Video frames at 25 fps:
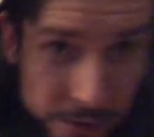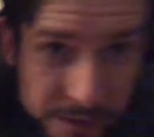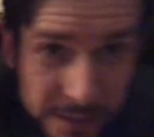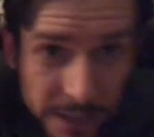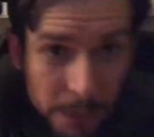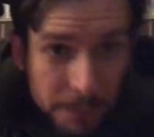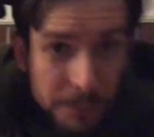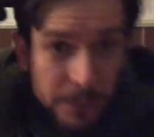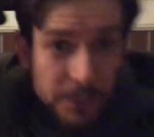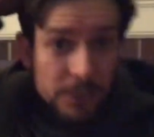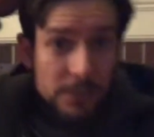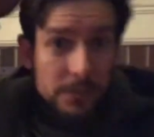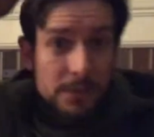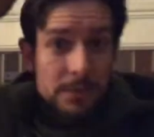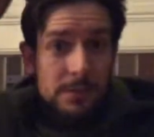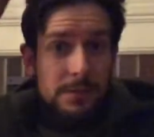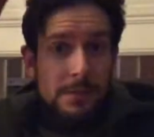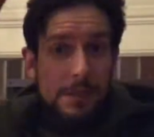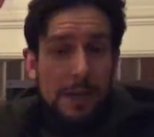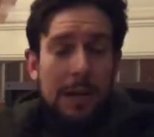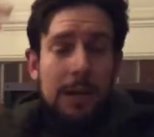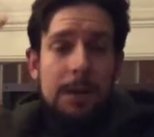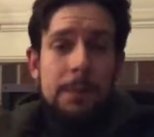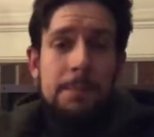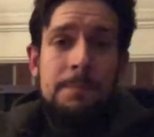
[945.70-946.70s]
temperatures.
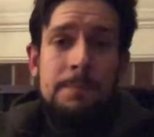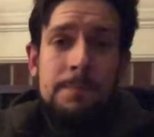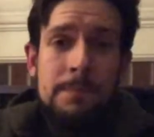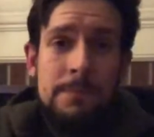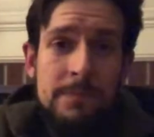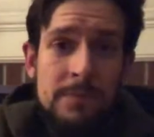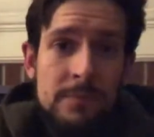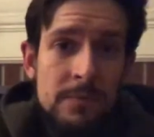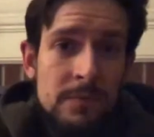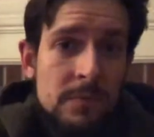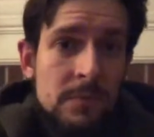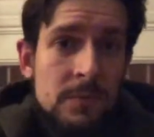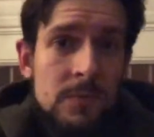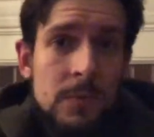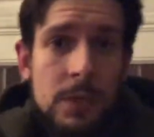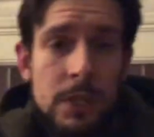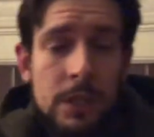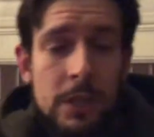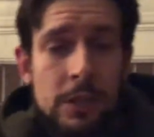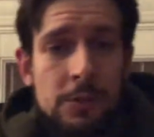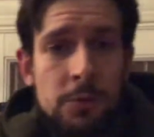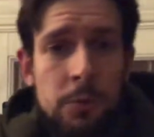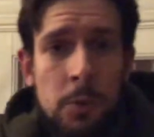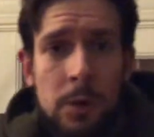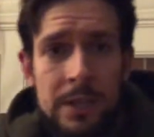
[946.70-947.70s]

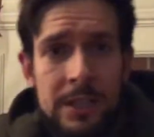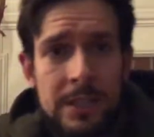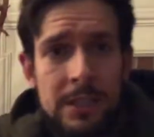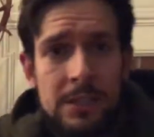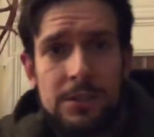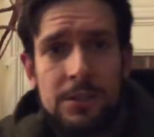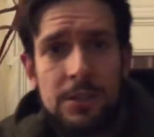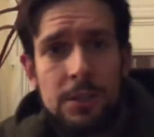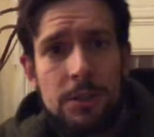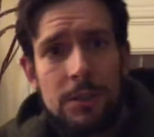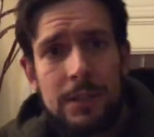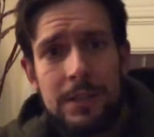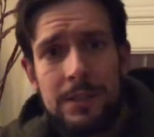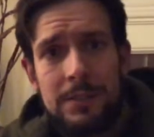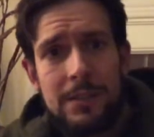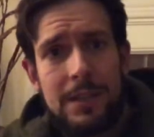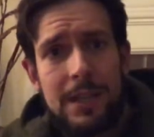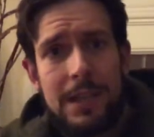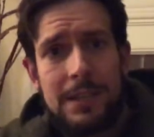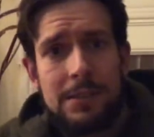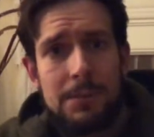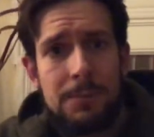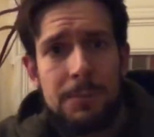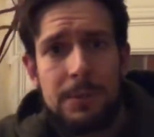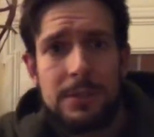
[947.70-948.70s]
20-ish degrees. It
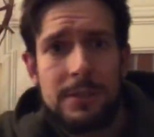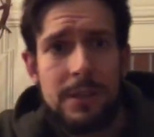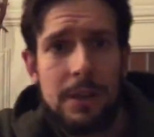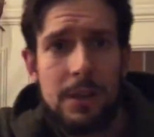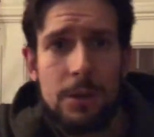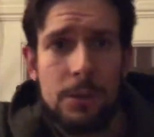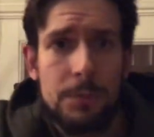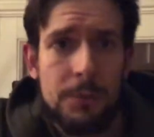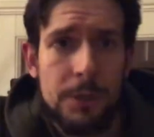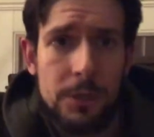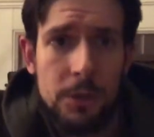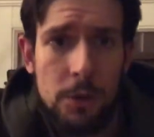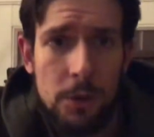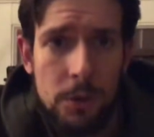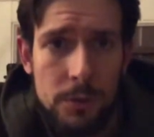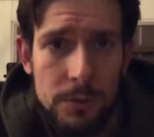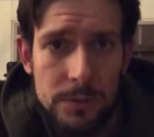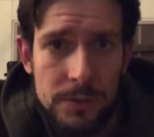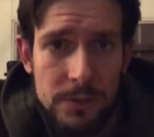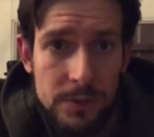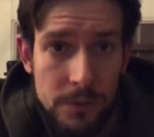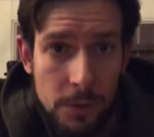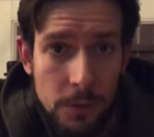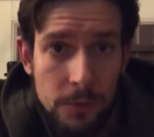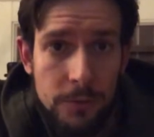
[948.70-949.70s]
hasn't been terribly cold
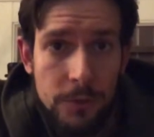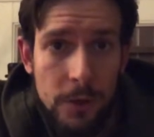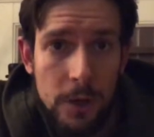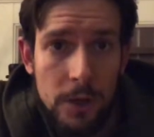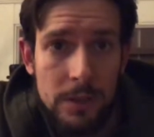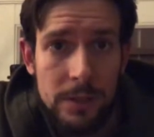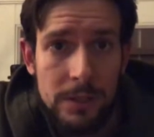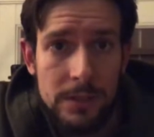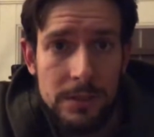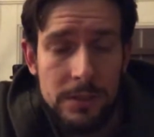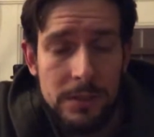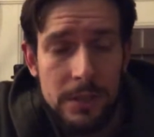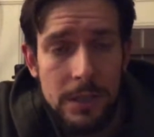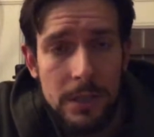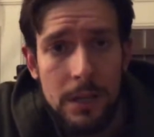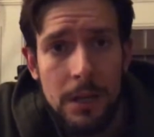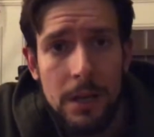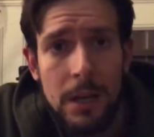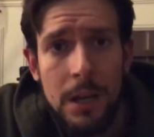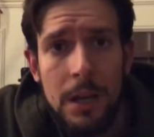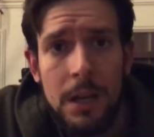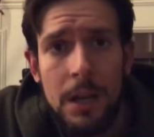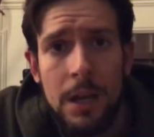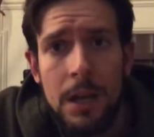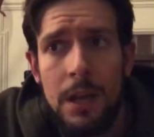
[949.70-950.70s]
so far this year.
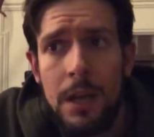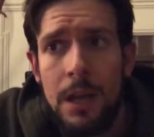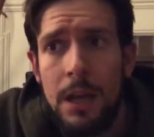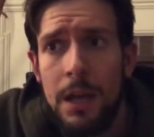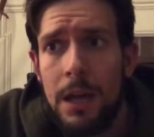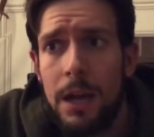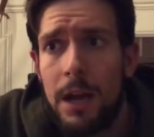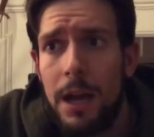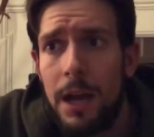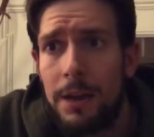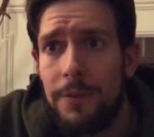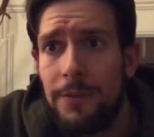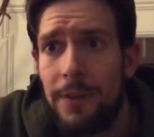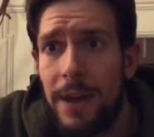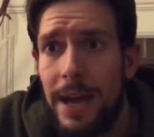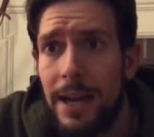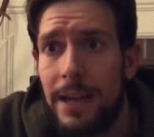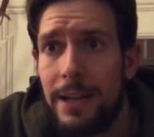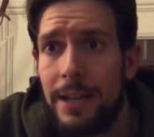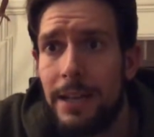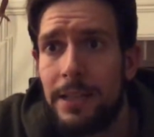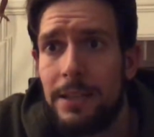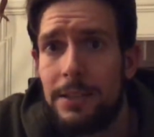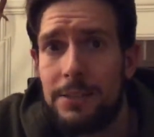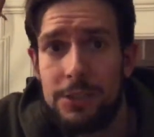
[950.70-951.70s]
I've had
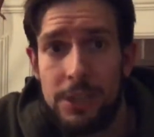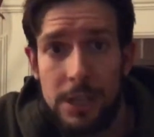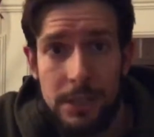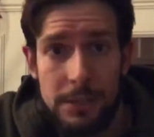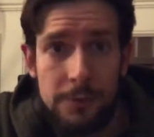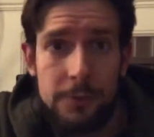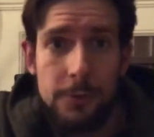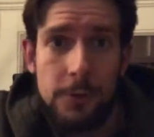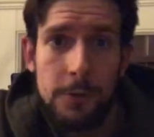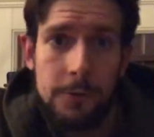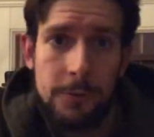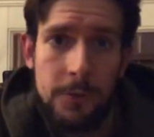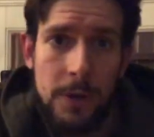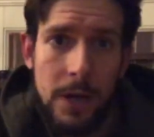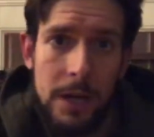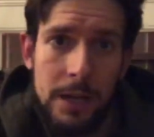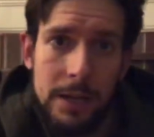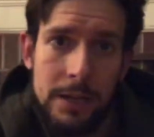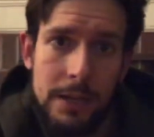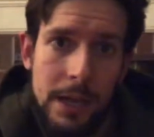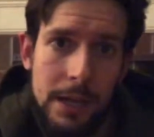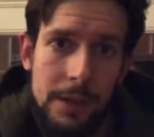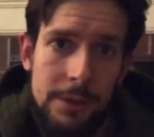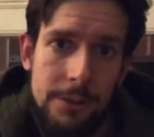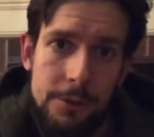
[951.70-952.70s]
it just for fun.
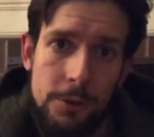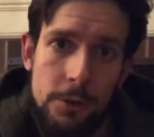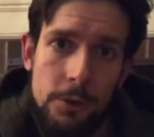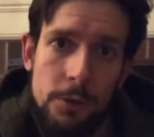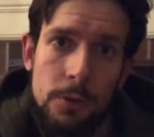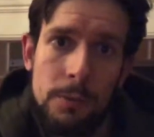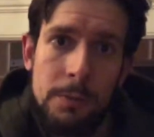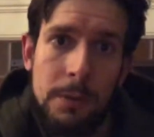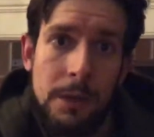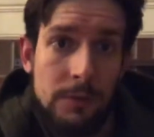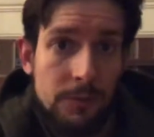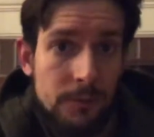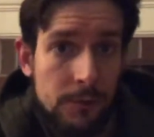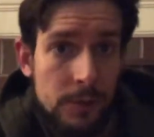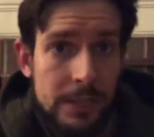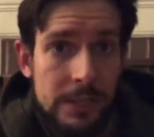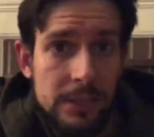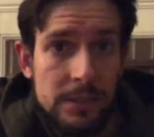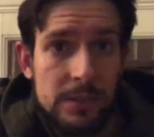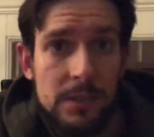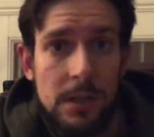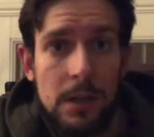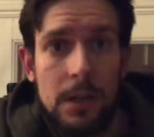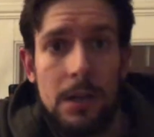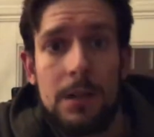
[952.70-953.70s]
I threw my
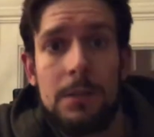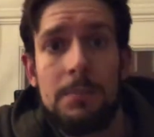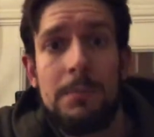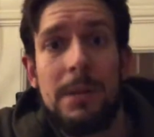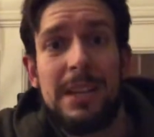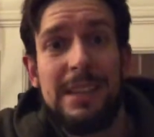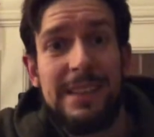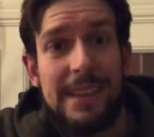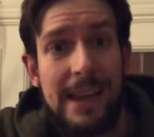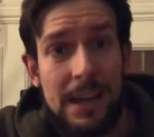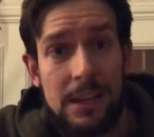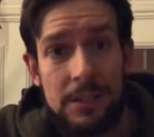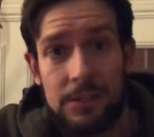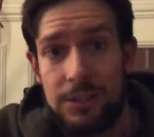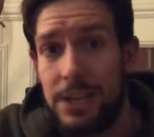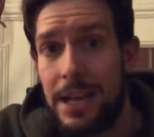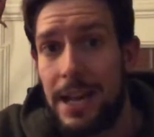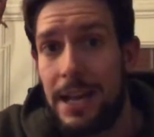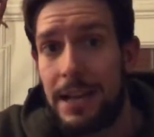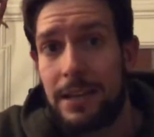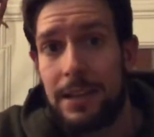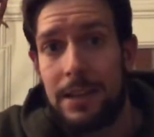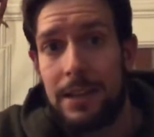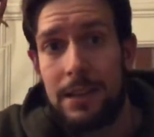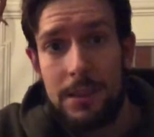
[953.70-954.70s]
fleece on, my down
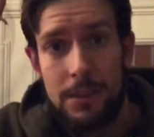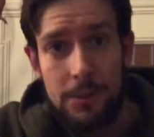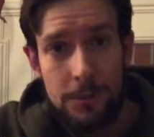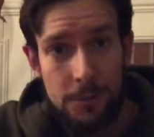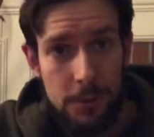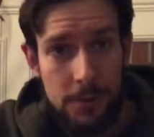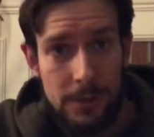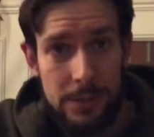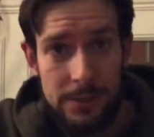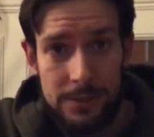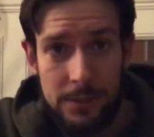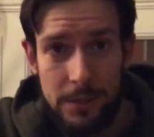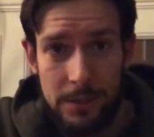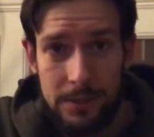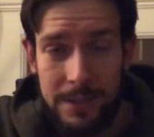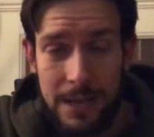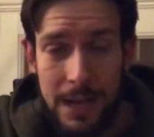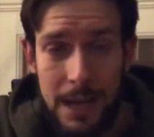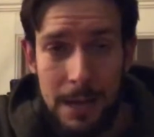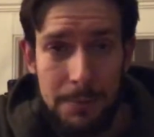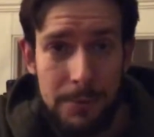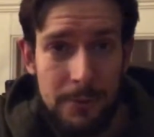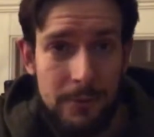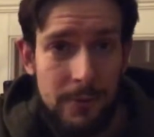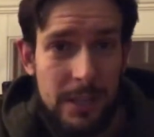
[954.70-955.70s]
jacket, and threw this on
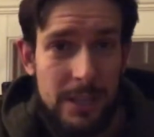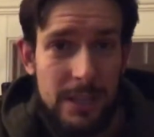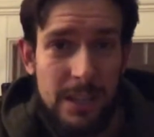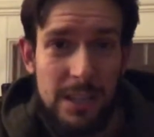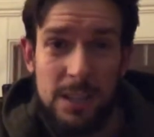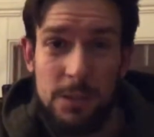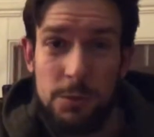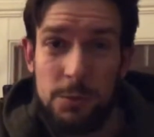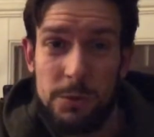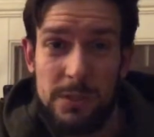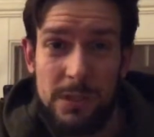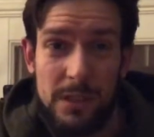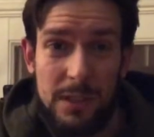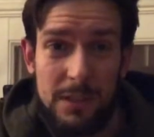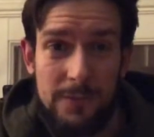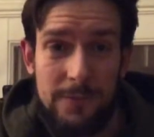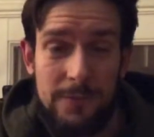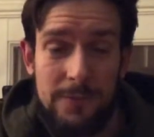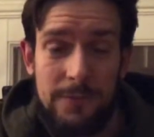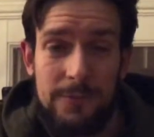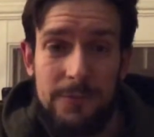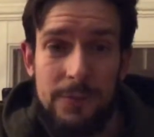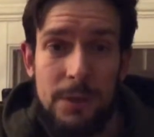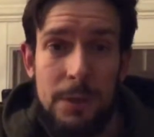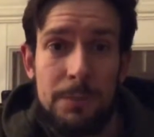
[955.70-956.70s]
top of it, and it was like a
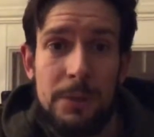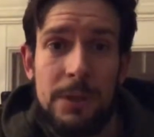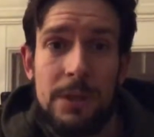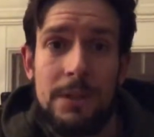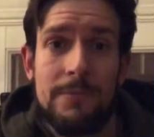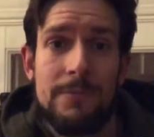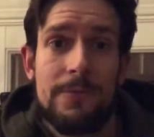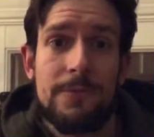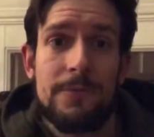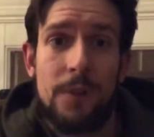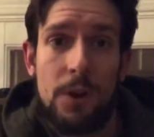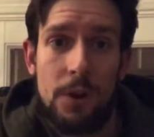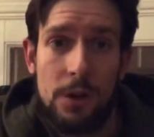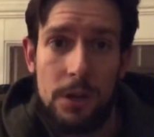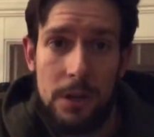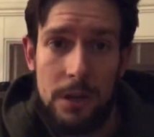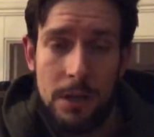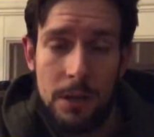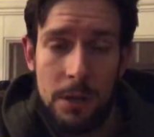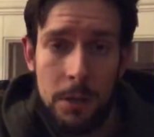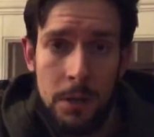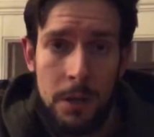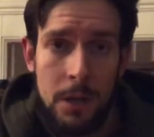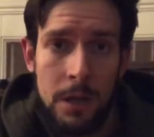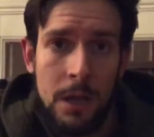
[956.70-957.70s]
flippin'
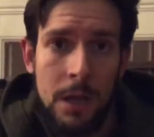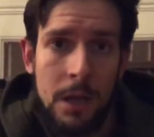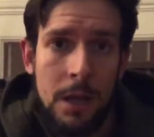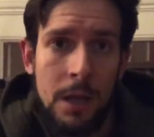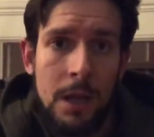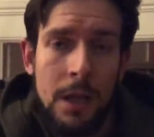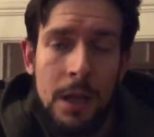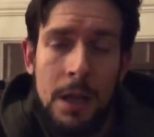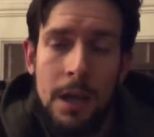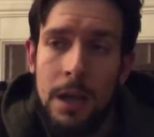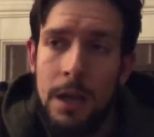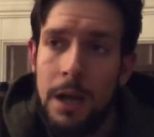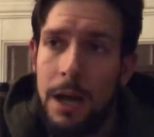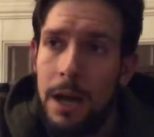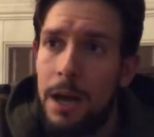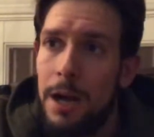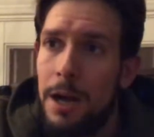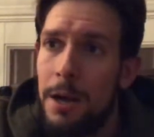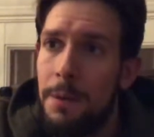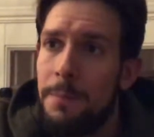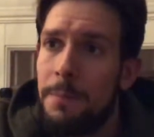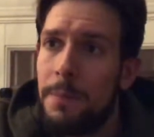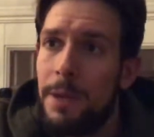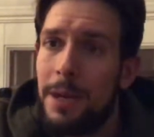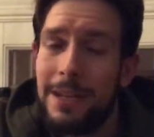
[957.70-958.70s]
inferno.
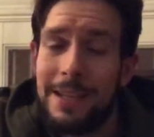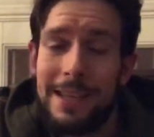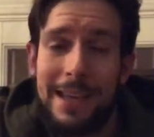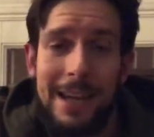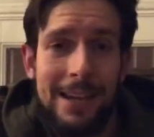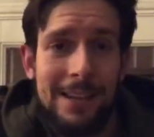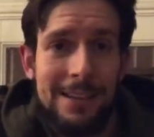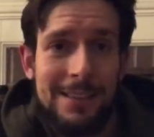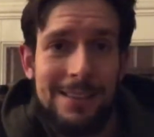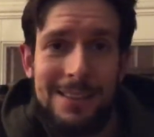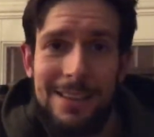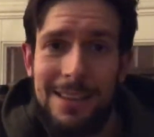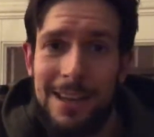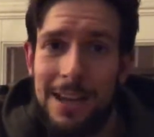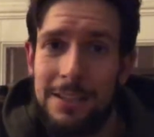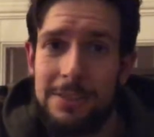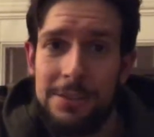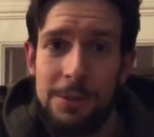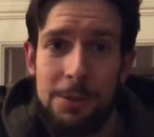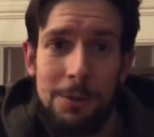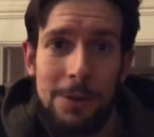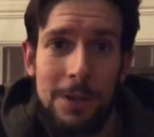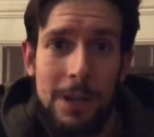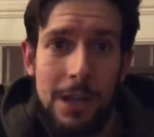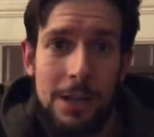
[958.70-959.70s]
Again, I
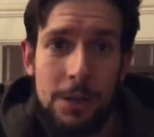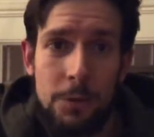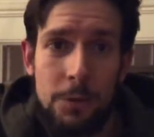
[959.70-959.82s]
do a lot of